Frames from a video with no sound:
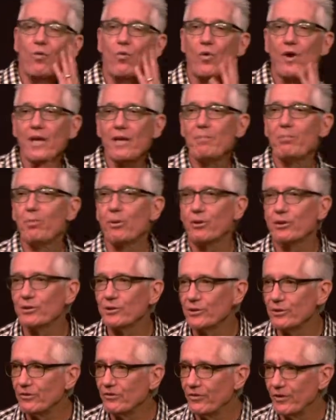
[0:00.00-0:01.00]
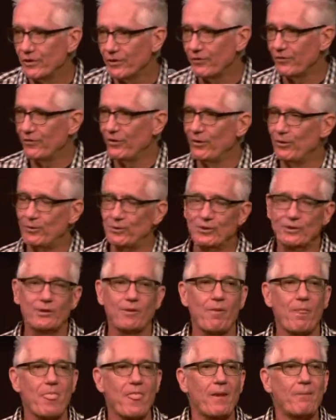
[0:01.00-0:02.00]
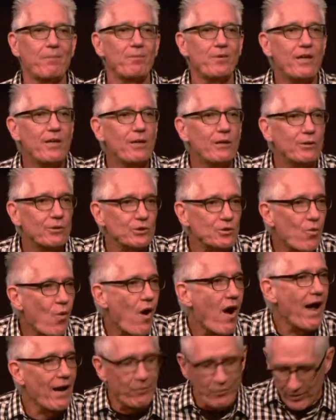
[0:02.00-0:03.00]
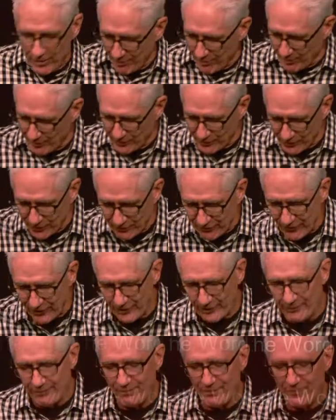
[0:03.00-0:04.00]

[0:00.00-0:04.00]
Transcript: we persevere, folks. Here's why we persevere